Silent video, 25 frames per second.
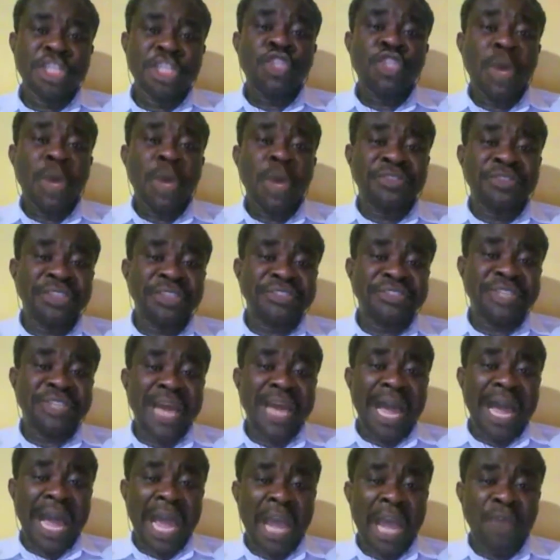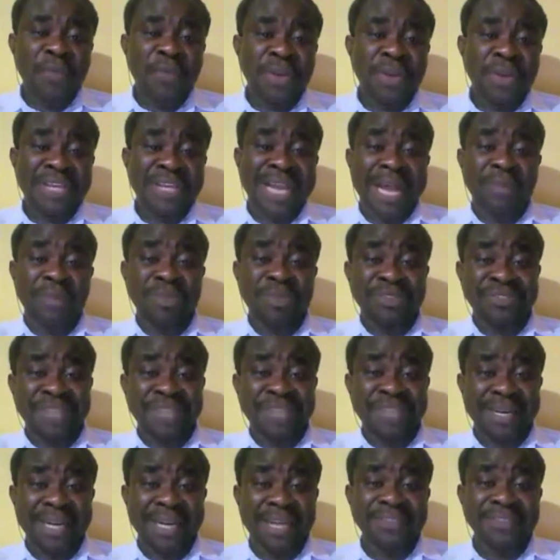to existing IFRS accounting
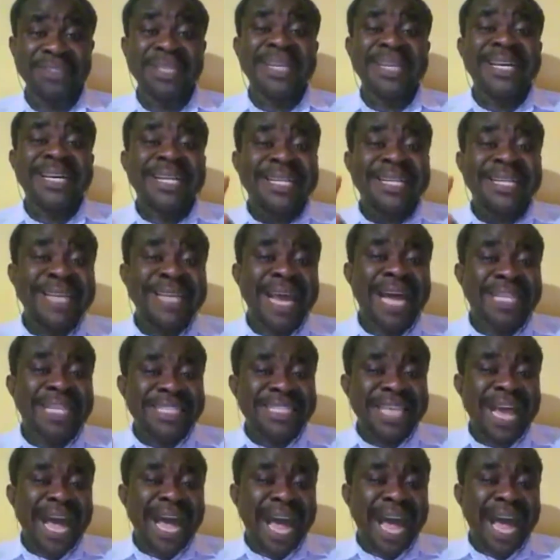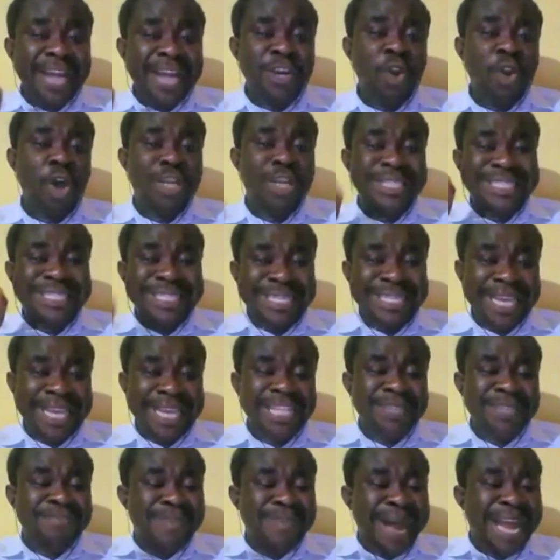standards that are not
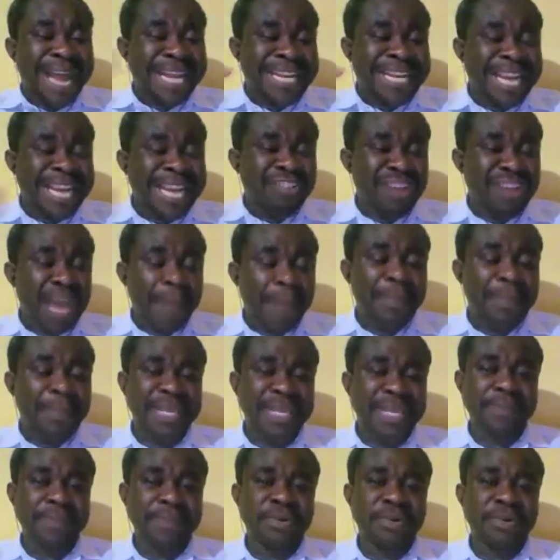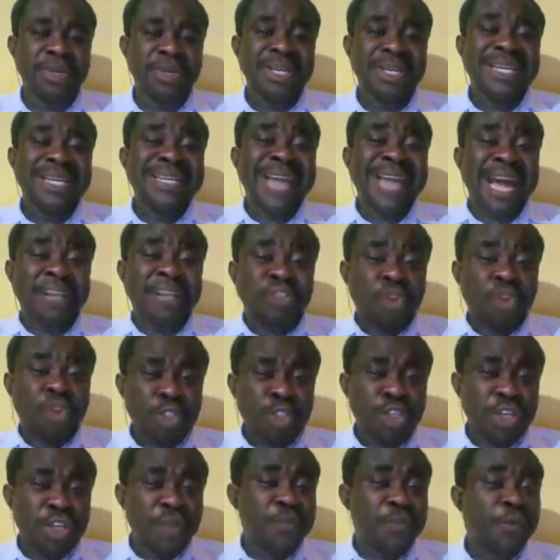yet mandatorily applicable, they are
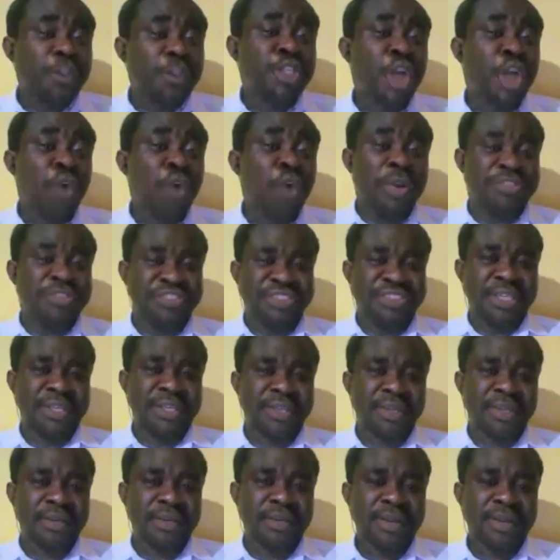totally futuristic.